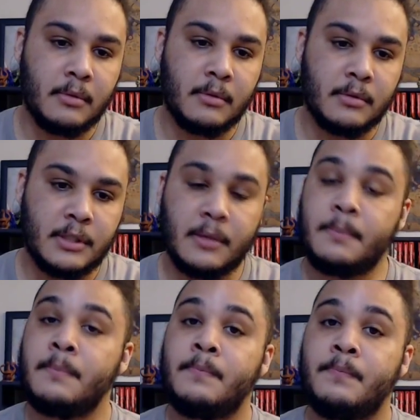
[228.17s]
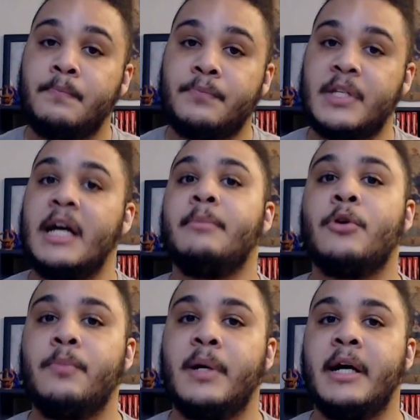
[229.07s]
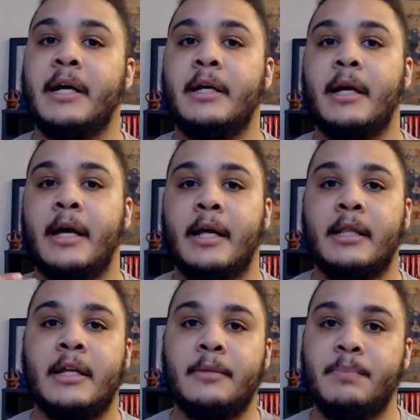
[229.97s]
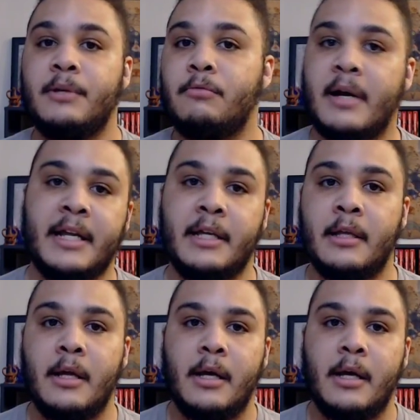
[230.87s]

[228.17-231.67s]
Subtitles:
some time go by, let it be ready,